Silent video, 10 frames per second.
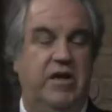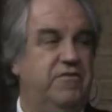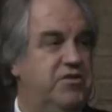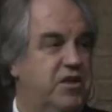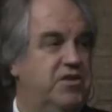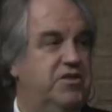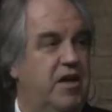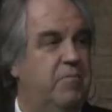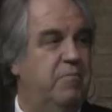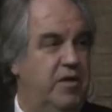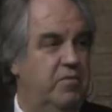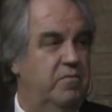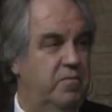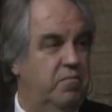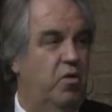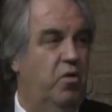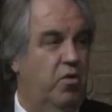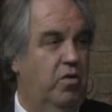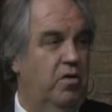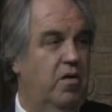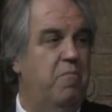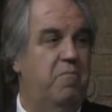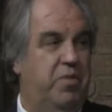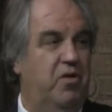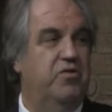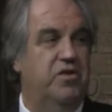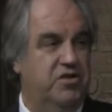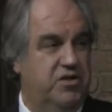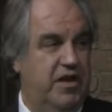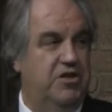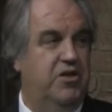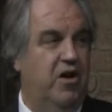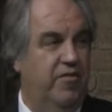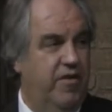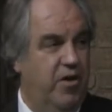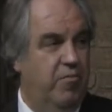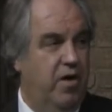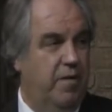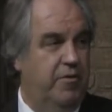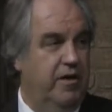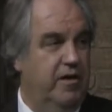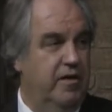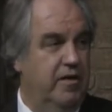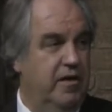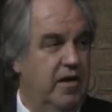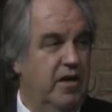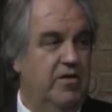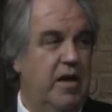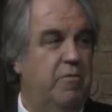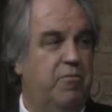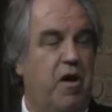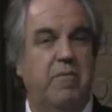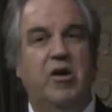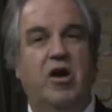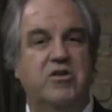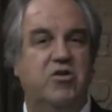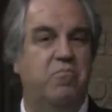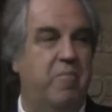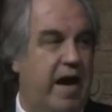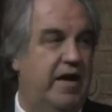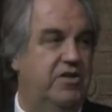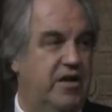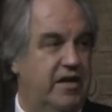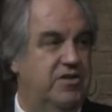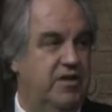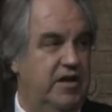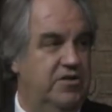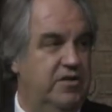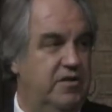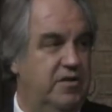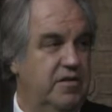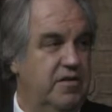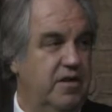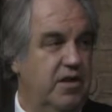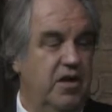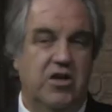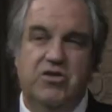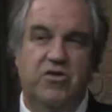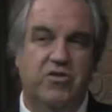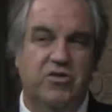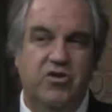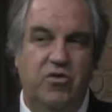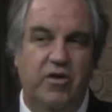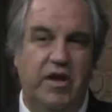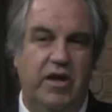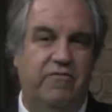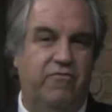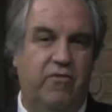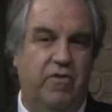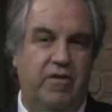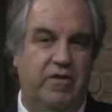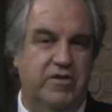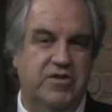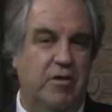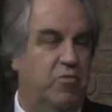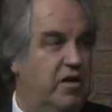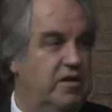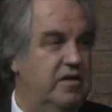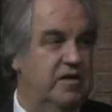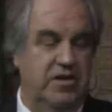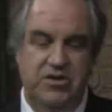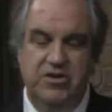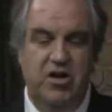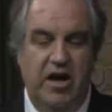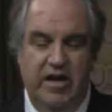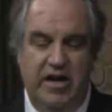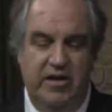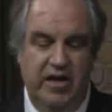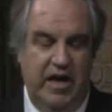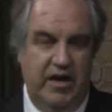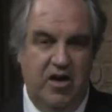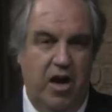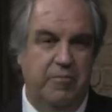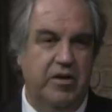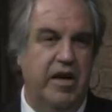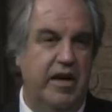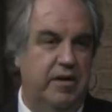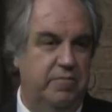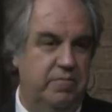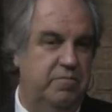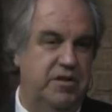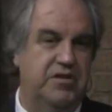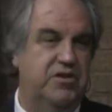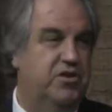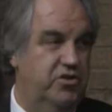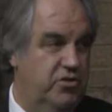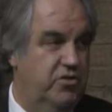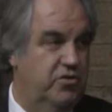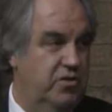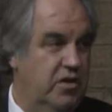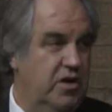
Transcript: if Sunset Bowl built the station on their property, they would probably also manage that station. So there's no need for someone, this is not a complicated business to do.